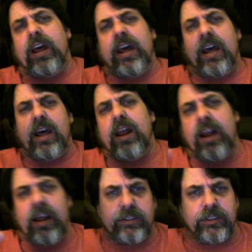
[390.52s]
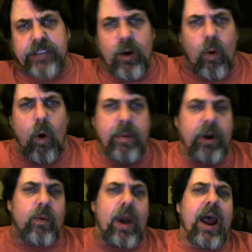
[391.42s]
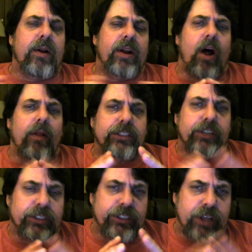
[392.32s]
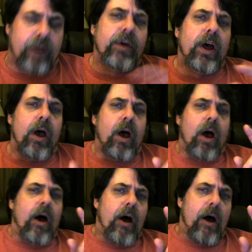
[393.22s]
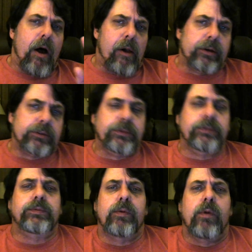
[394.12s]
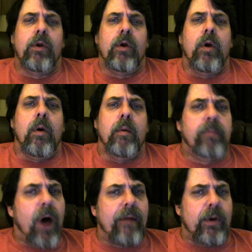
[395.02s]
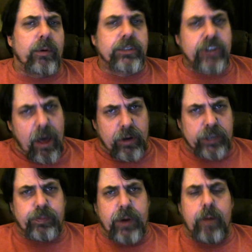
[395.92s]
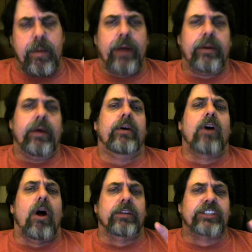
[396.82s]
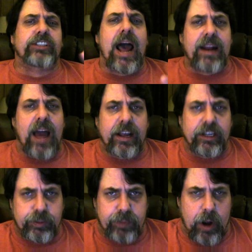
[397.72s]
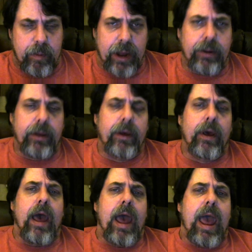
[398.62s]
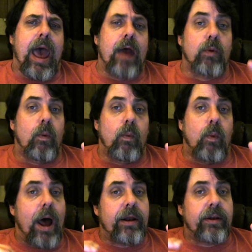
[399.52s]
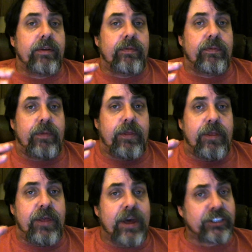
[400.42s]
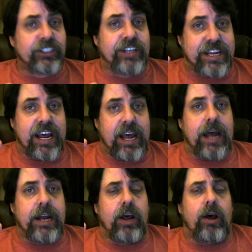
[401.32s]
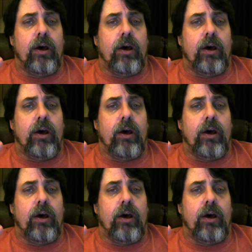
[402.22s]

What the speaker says: in and orbit around and all this good stuff. But there was another experiment called the Sagnac experiment, and what this did